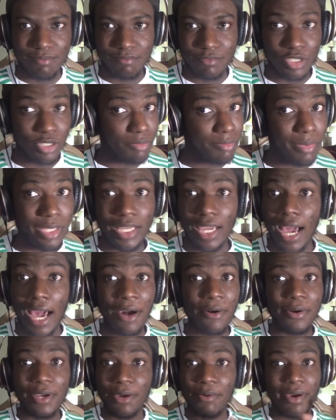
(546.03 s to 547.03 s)
To me, I
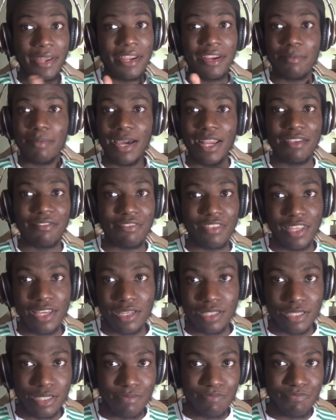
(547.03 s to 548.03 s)
don't care what anybody
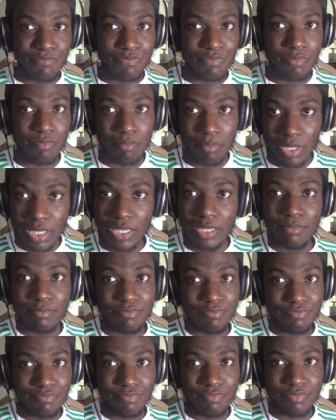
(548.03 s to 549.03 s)
thinks. Me,
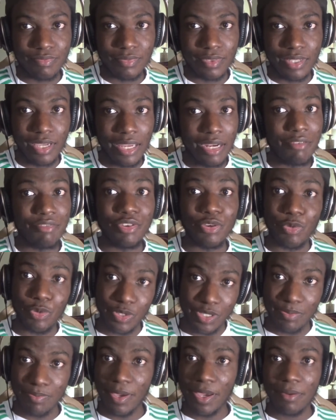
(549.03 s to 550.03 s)
and if you
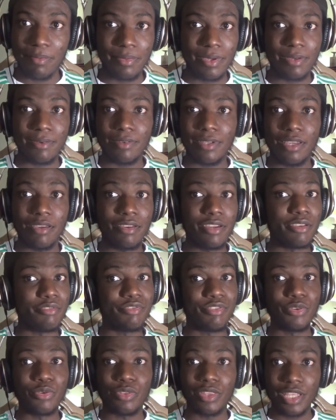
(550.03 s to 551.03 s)
respect me, and
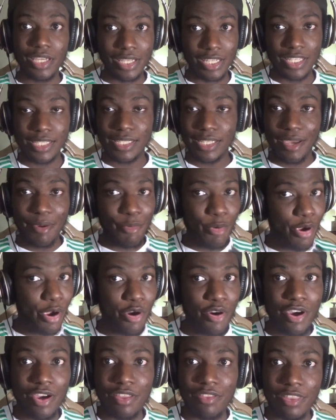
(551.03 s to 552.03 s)
if you think the same way
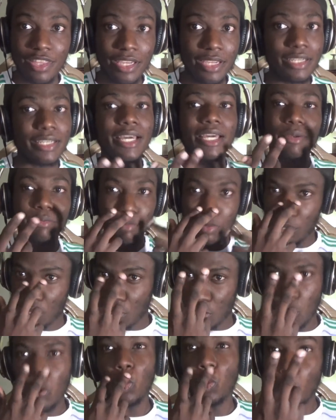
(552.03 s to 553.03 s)
I think, then
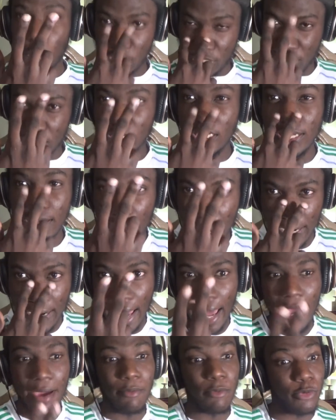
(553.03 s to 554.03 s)
we see eye to
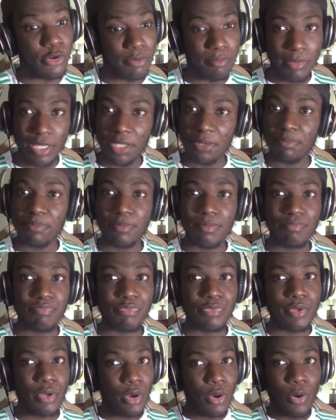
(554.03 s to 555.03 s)
eye. With me,
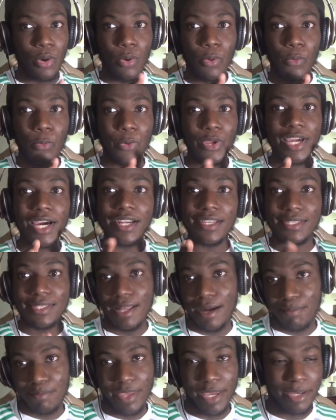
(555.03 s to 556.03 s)
we gotta
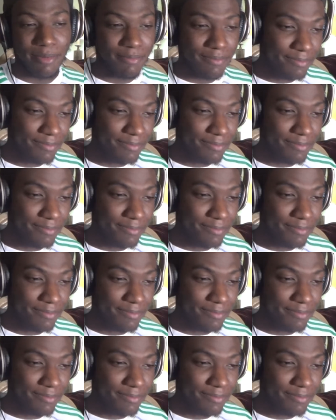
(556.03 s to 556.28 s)
stop that.